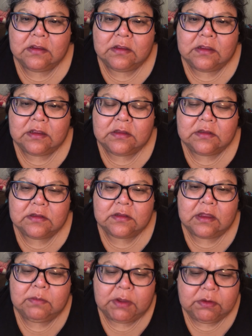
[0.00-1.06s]
It's
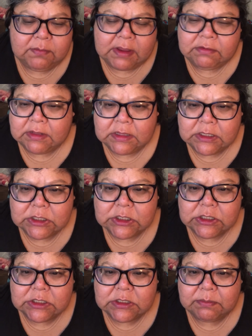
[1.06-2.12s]
about my
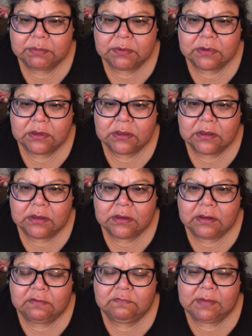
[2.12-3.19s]
relationship
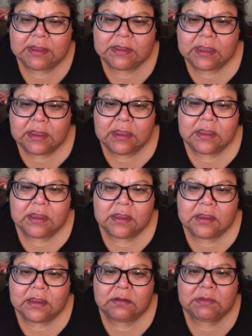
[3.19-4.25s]
of my
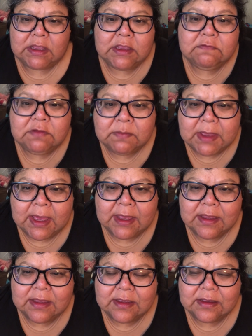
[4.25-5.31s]
taking and my giving
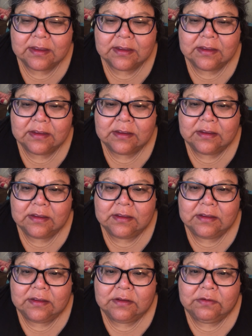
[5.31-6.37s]
back.
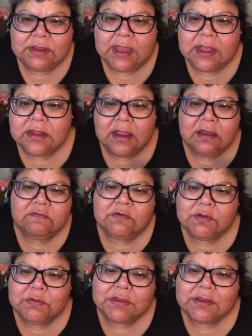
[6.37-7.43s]
We can't have
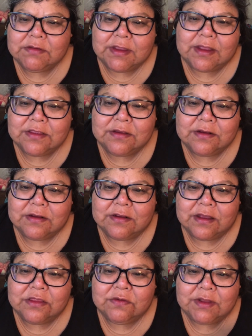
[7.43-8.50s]
one without the other,
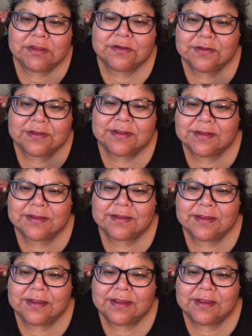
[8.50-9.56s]
otherwise there's this
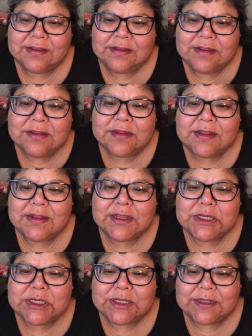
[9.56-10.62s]

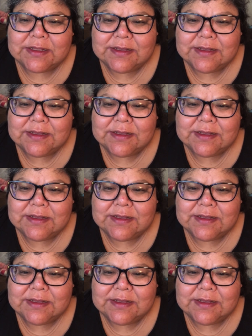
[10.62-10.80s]
disconnection.